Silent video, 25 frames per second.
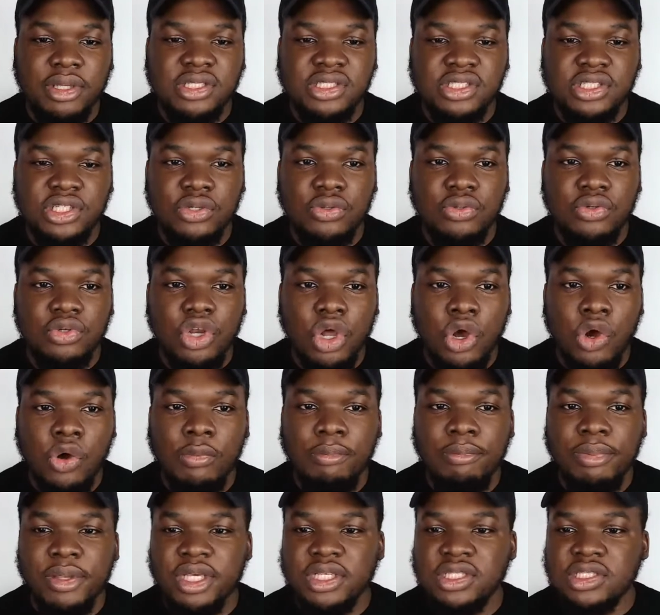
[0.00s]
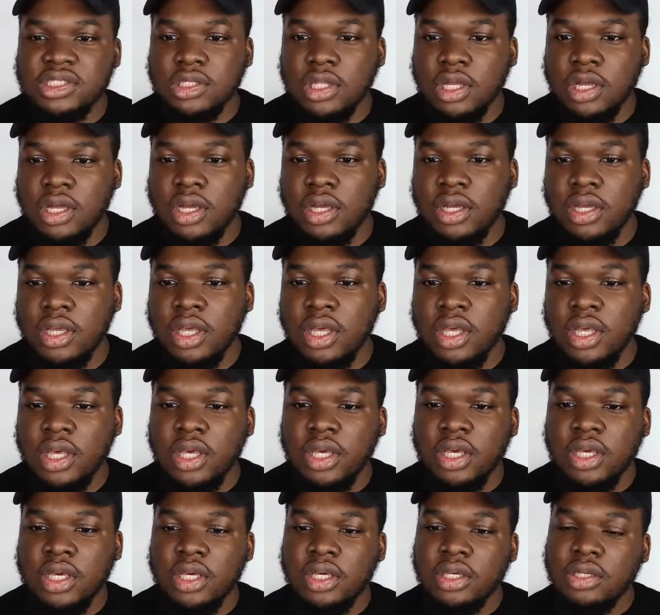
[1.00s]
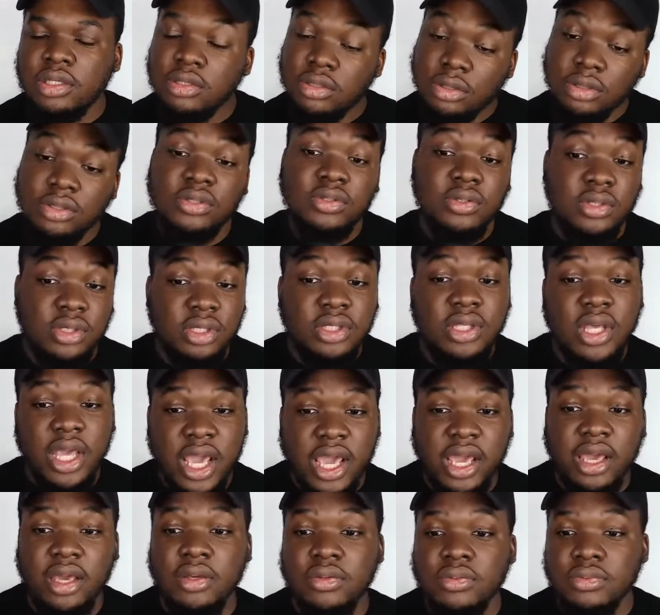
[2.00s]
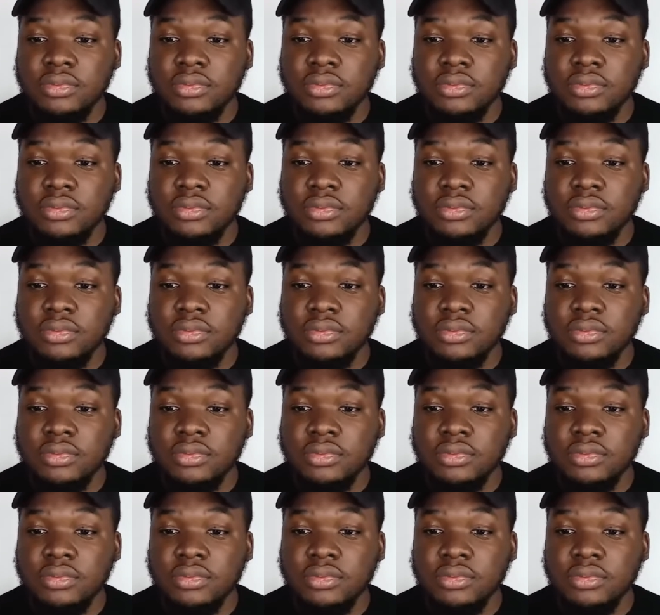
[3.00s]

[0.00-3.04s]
still no big star. Yeah.